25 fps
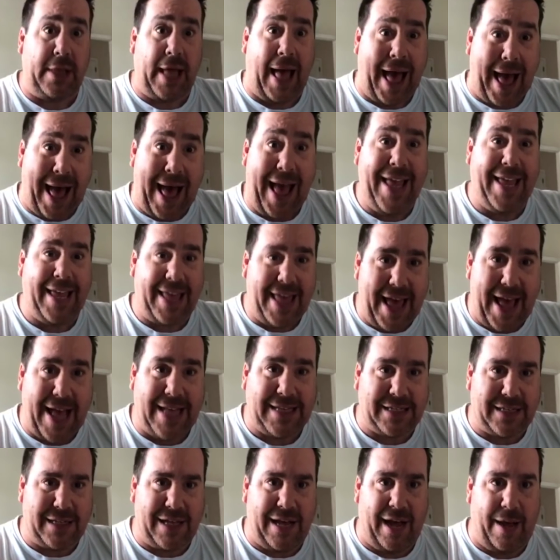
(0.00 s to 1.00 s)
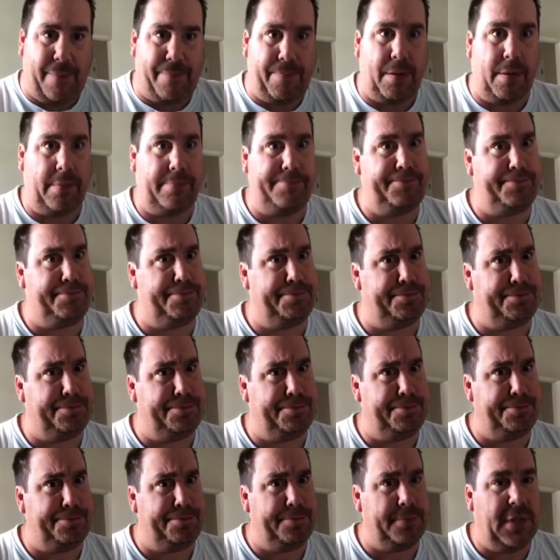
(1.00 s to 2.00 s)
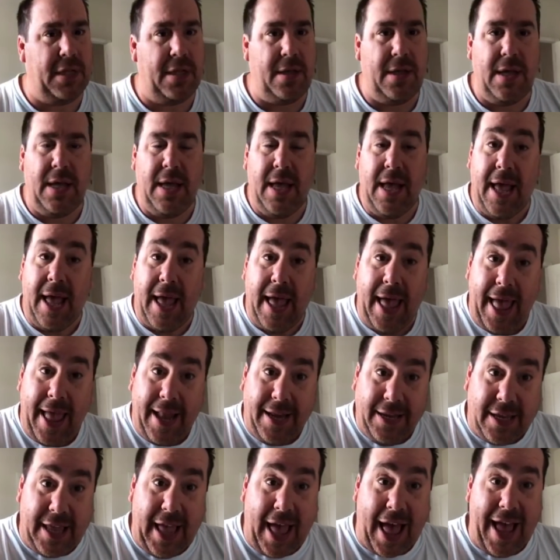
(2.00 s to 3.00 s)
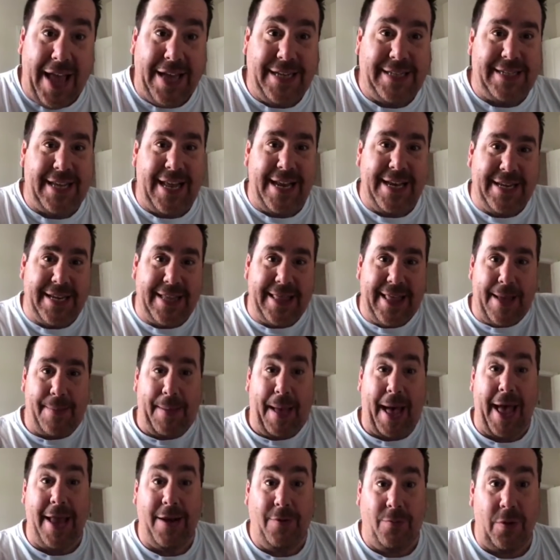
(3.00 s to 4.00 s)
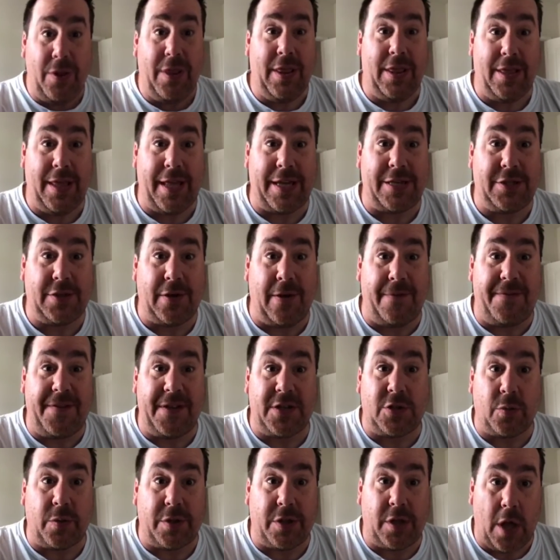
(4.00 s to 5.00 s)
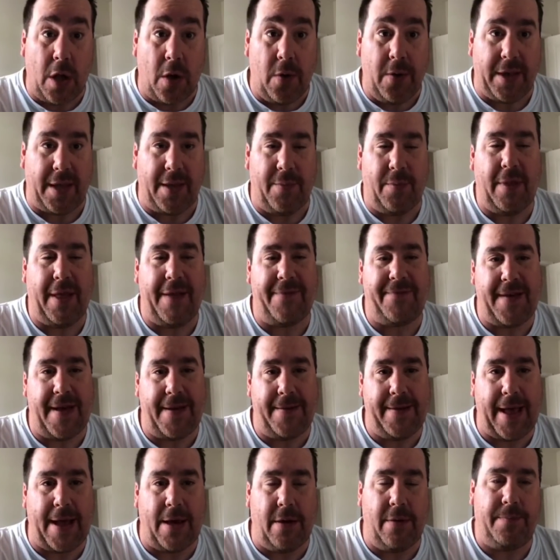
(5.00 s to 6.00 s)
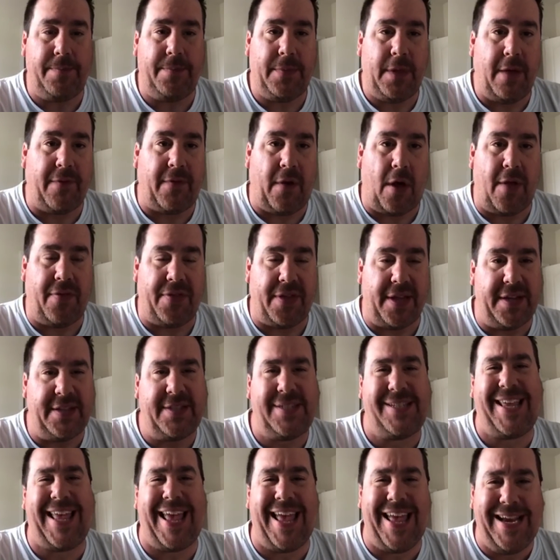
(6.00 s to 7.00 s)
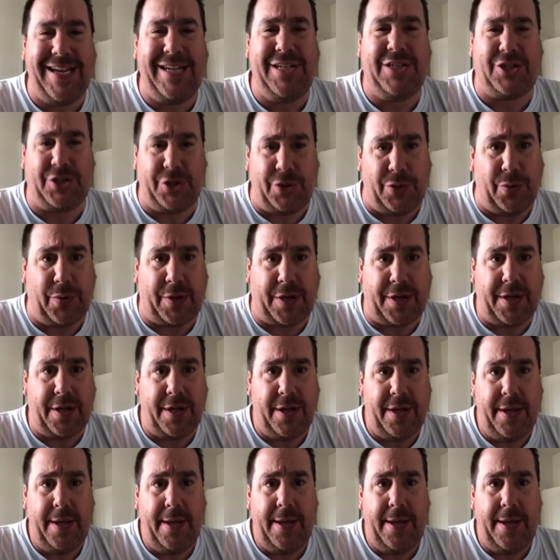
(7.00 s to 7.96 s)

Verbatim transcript: the ICAST Cup. And I said to them, I'd really like to go fish with Cody. Well, I found out, of all things, Ken Duke